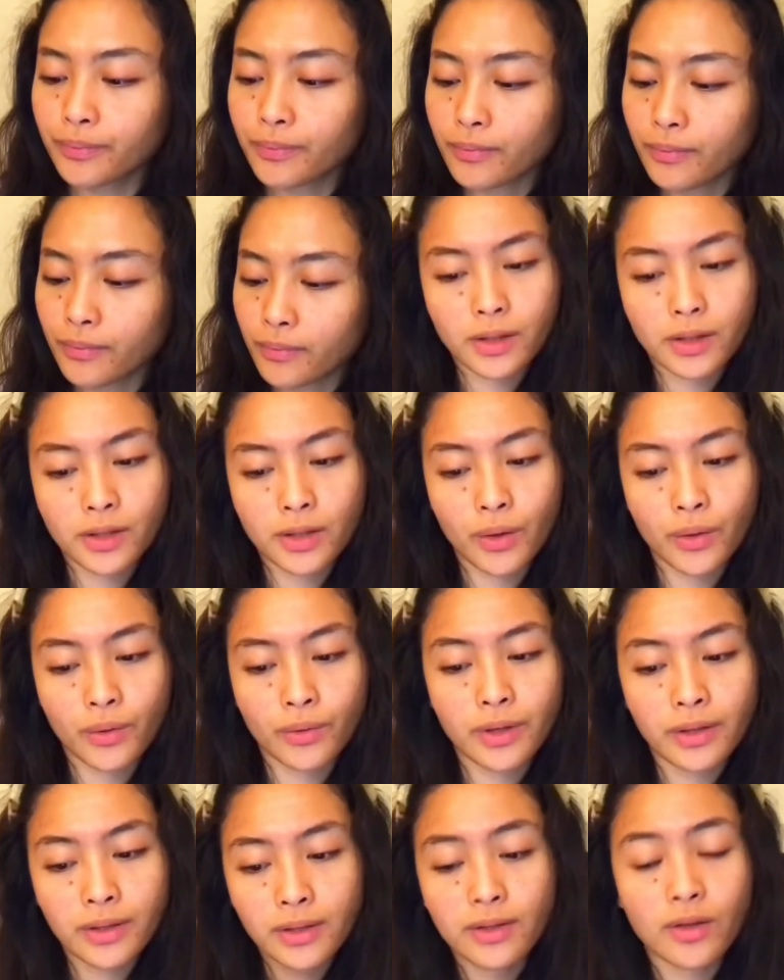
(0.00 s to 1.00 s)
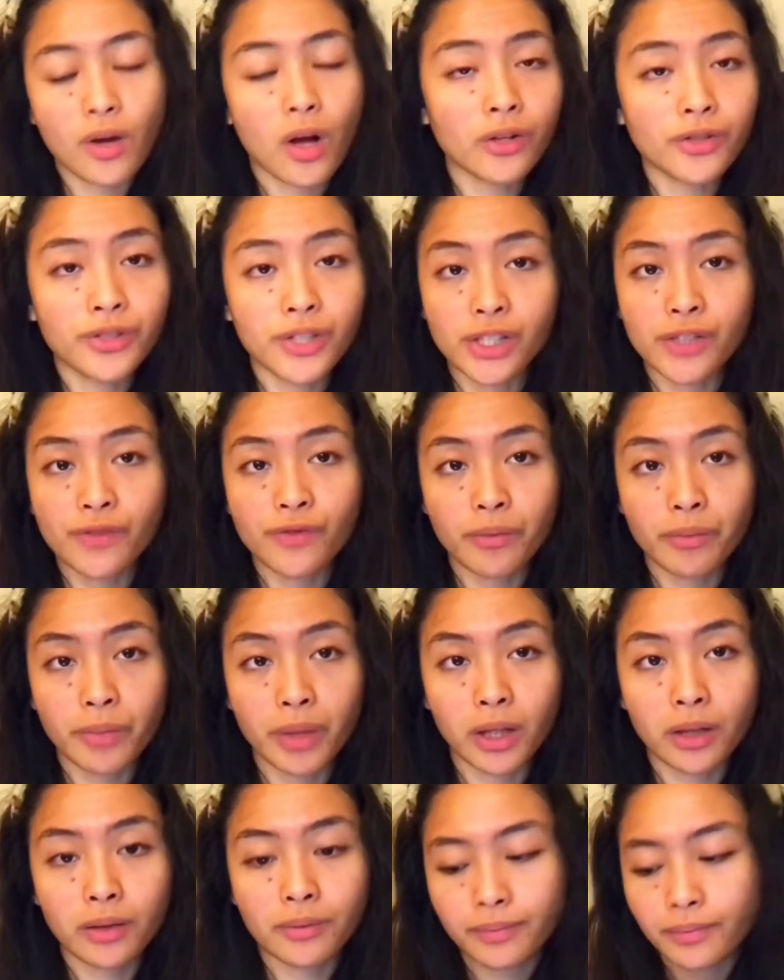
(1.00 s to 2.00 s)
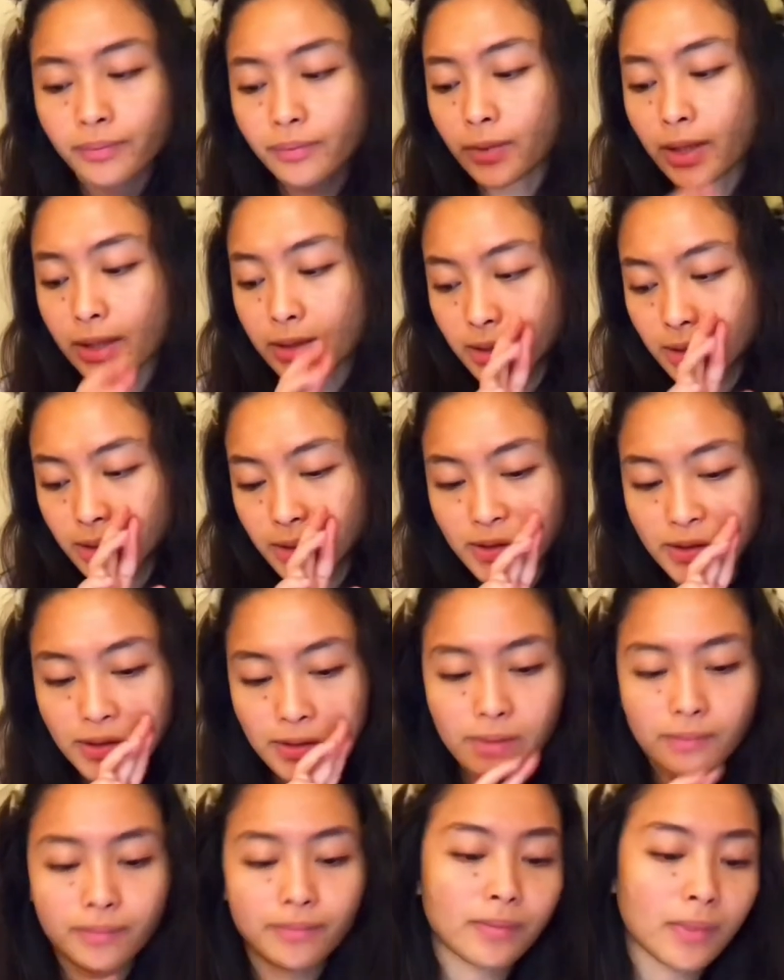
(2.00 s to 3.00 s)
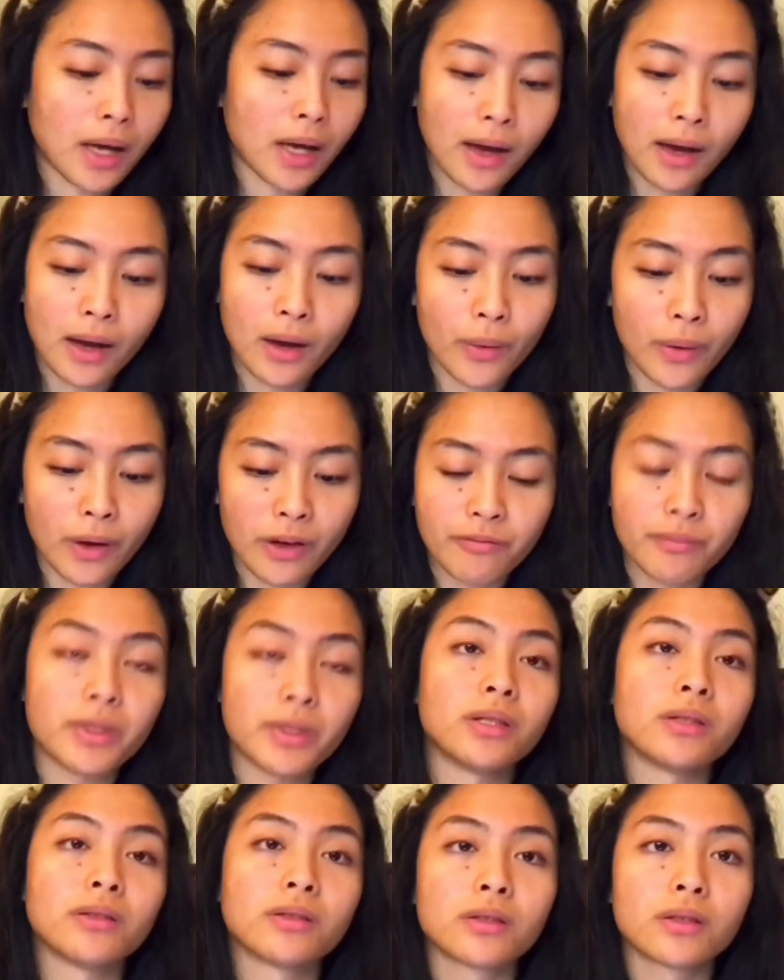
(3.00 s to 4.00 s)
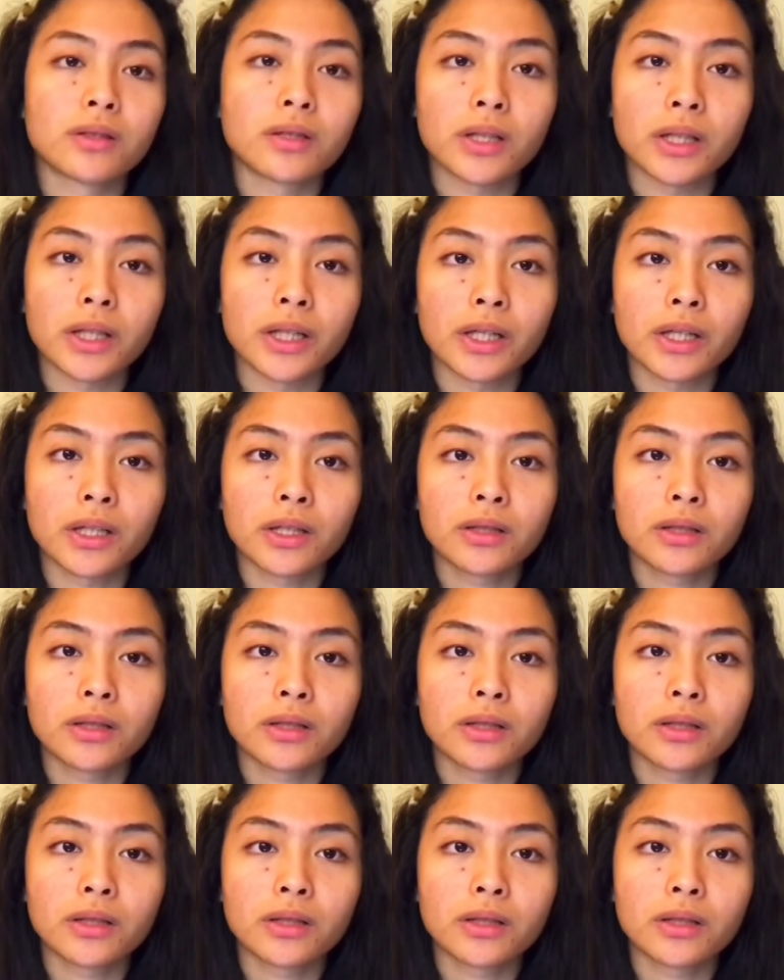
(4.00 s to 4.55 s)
So this is all just for me. This is how I've been clear.